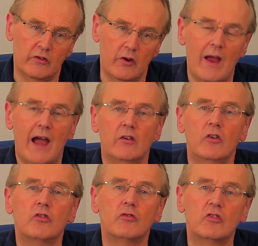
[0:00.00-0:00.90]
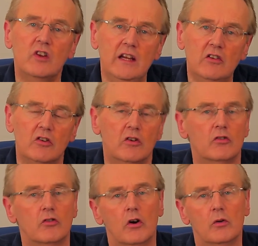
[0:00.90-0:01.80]
So how did strategic
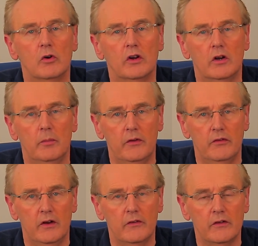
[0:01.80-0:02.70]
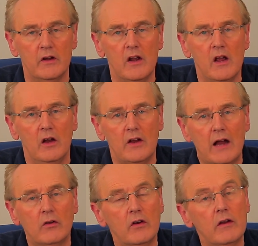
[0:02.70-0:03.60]
control work in a business, and
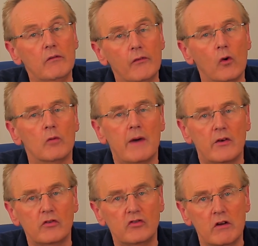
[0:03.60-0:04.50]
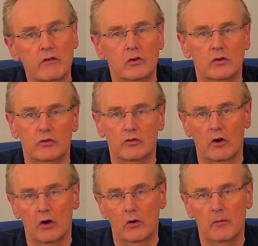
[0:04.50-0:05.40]
how did it inform managerial
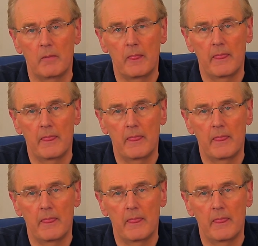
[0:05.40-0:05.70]
control?